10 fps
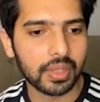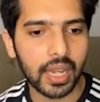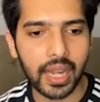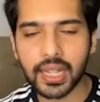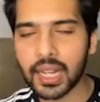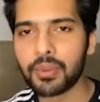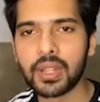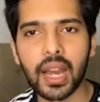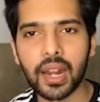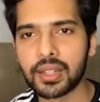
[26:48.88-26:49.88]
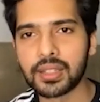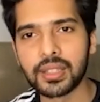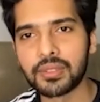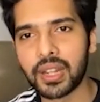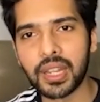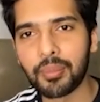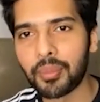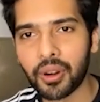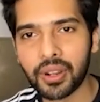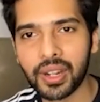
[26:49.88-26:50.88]
connecting with the artist is very
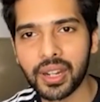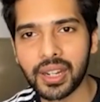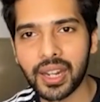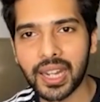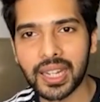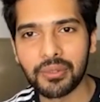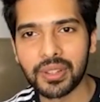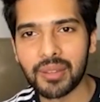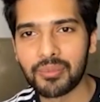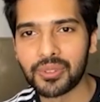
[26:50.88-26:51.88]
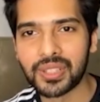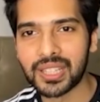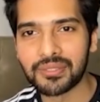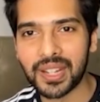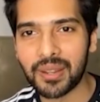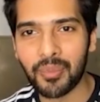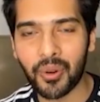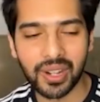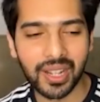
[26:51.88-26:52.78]
important, and connecting with their music is very important,